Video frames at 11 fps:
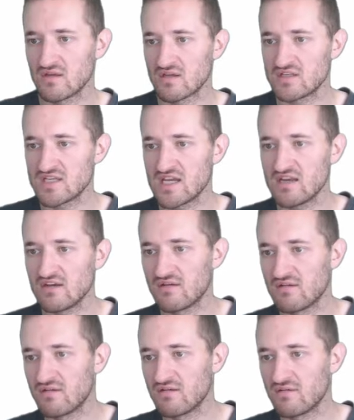container
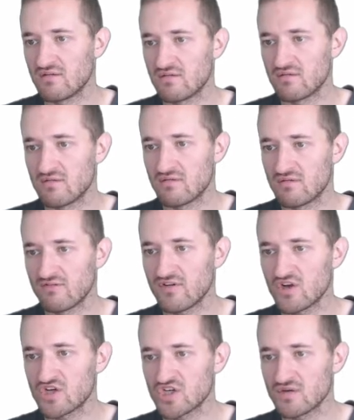
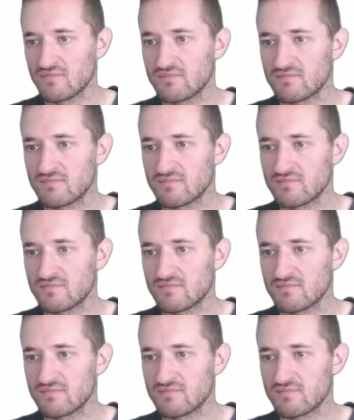function